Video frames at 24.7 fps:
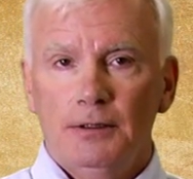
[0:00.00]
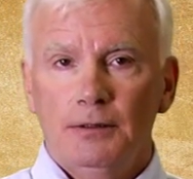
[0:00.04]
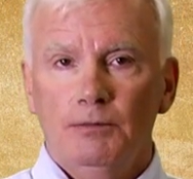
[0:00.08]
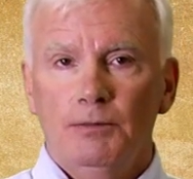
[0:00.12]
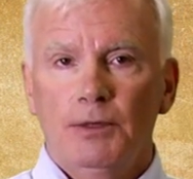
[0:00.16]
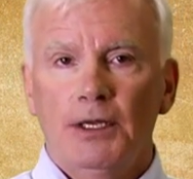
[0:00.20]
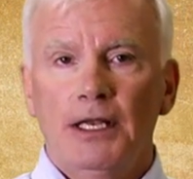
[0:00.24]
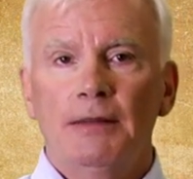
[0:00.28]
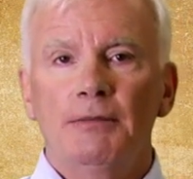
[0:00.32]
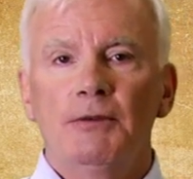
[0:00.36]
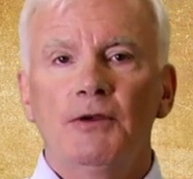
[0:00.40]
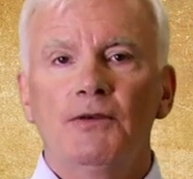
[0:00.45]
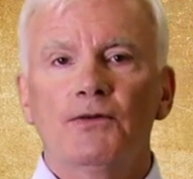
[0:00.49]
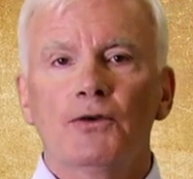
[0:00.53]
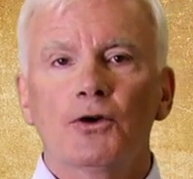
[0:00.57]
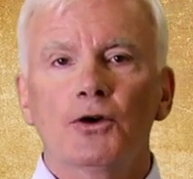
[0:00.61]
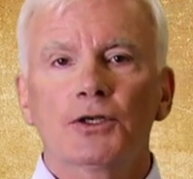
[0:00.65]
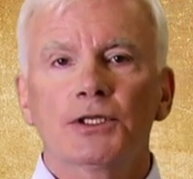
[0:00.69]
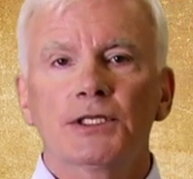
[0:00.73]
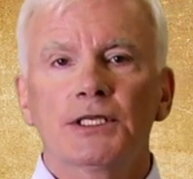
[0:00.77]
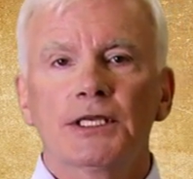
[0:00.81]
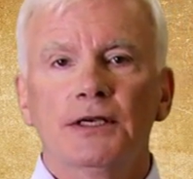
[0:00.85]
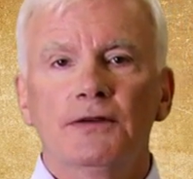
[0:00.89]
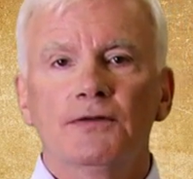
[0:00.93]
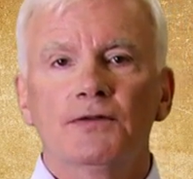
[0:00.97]
But let me
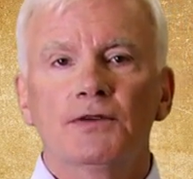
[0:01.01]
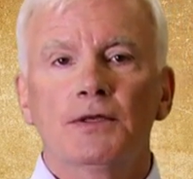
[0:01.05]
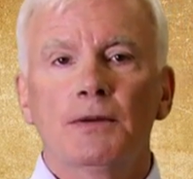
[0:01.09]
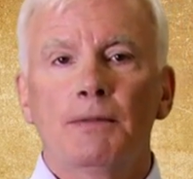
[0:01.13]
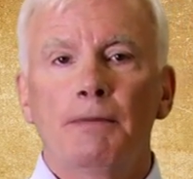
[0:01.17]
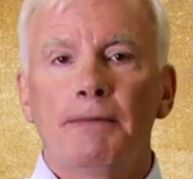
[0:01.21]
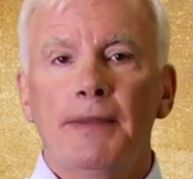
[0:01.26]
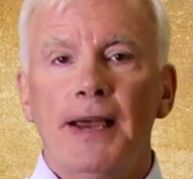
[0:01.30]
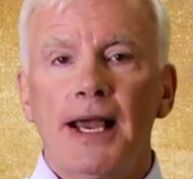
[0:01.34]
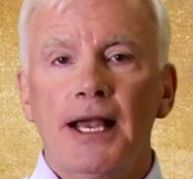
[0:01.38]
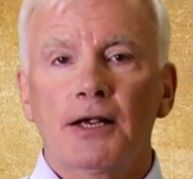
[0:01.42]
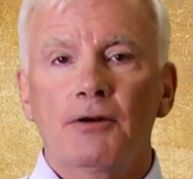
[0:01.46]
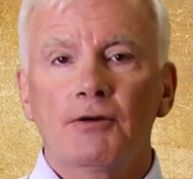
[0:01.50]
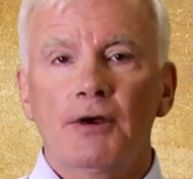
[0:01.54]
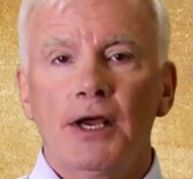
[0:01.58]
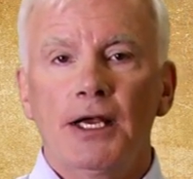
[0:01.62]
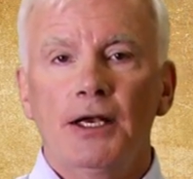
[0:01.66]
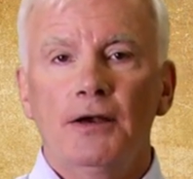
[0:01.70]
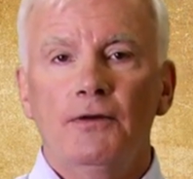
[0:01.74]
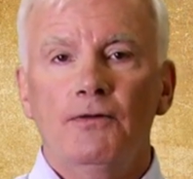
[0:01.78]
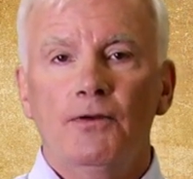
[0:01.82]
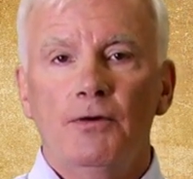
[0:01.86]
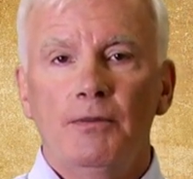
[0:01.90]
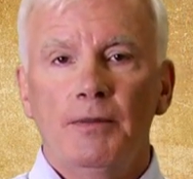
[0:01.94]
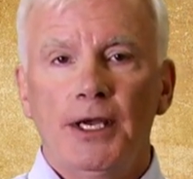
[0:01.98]
first give some background
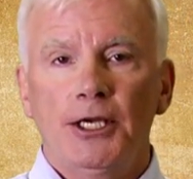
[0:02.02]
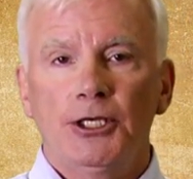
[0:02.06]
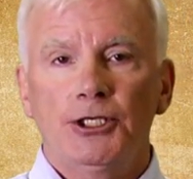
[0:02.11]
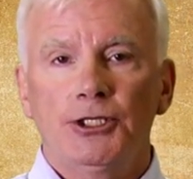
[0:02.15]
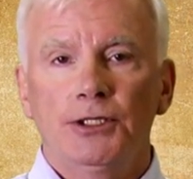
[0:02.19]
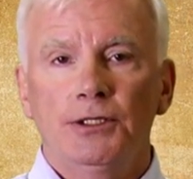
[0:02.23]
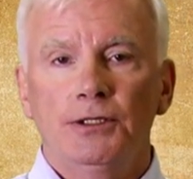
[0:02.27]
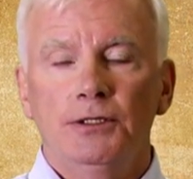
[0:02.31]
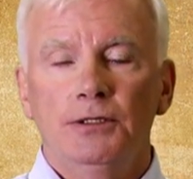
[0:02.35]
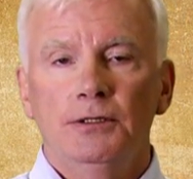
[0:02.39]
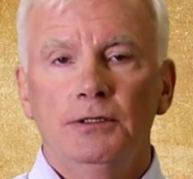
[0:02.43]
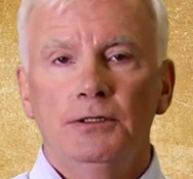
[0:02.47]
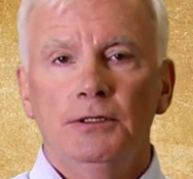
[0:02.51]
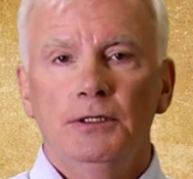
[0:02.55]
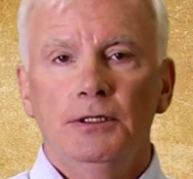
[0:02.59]
information